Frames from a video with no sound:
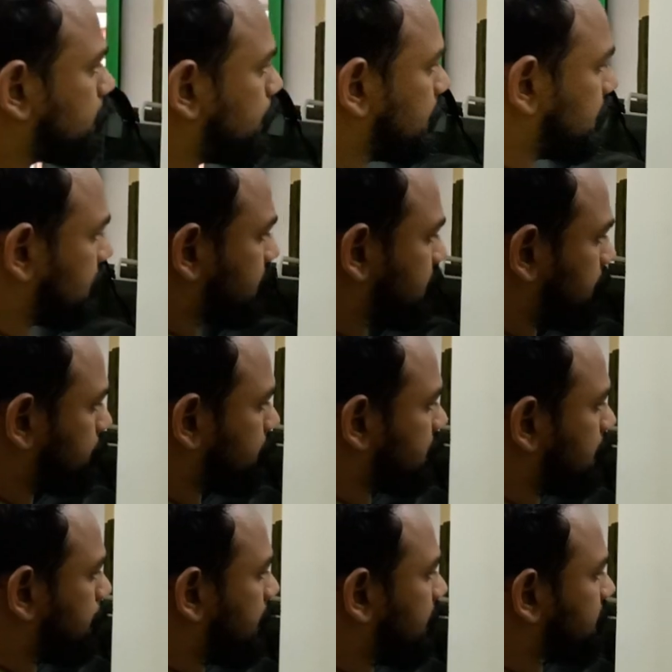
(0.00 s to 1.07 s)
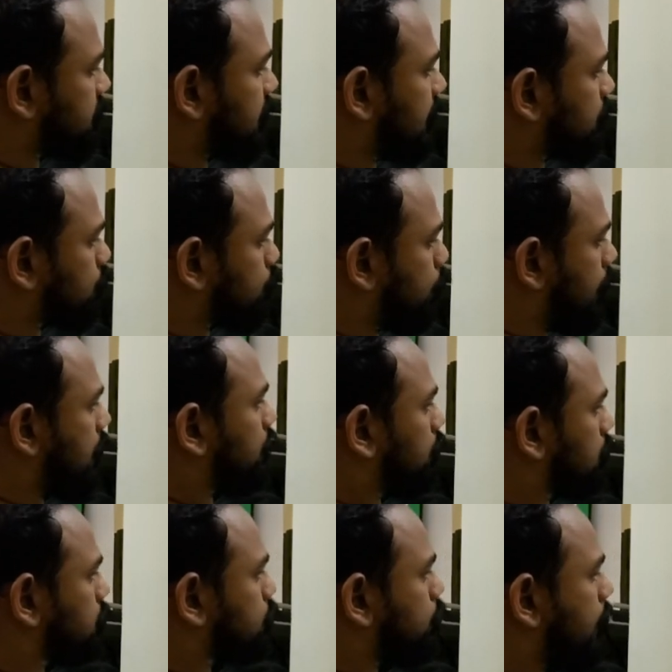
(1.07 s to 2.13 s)
with this term, c minus a square
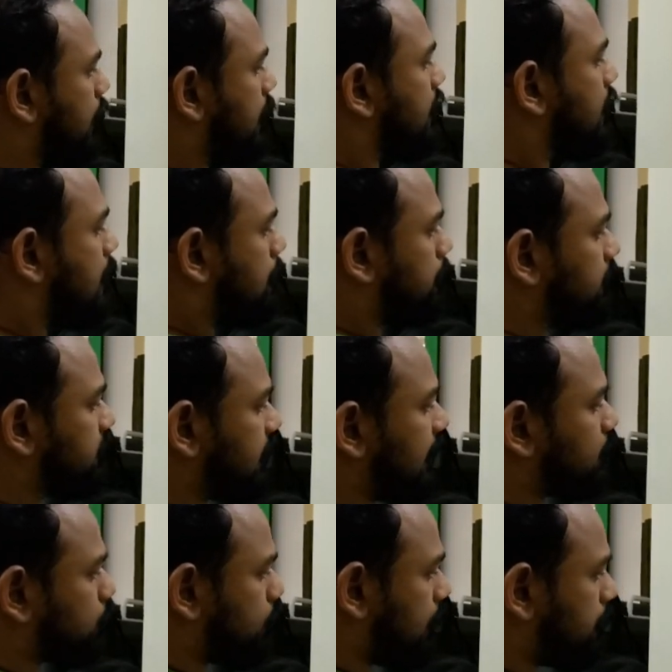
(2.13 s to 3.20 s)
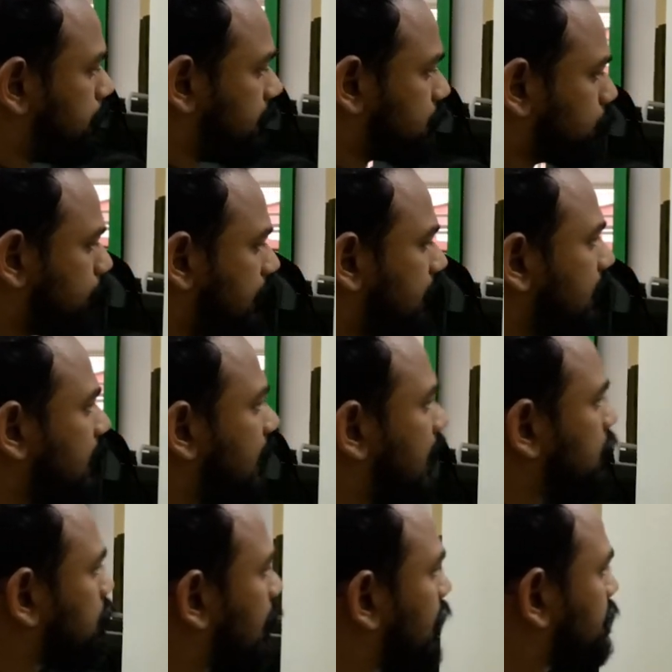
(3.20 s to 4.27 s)
whole square plus a square b square,
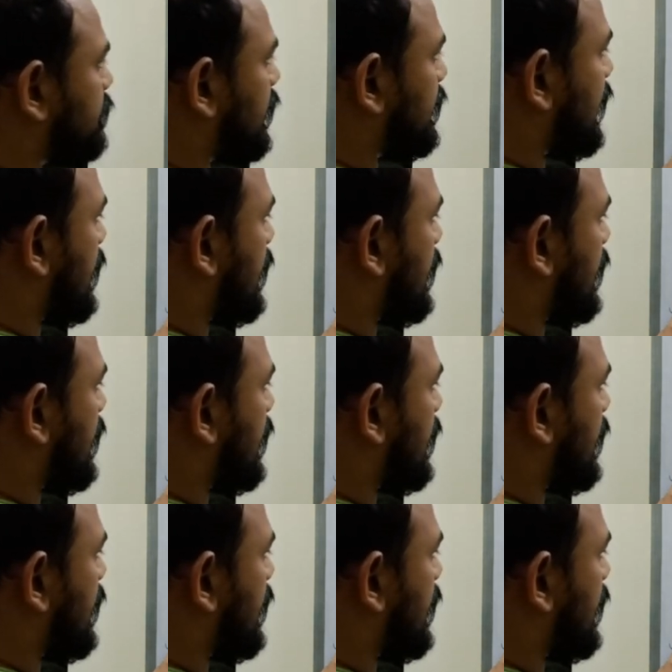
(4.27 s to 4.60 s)
and you have that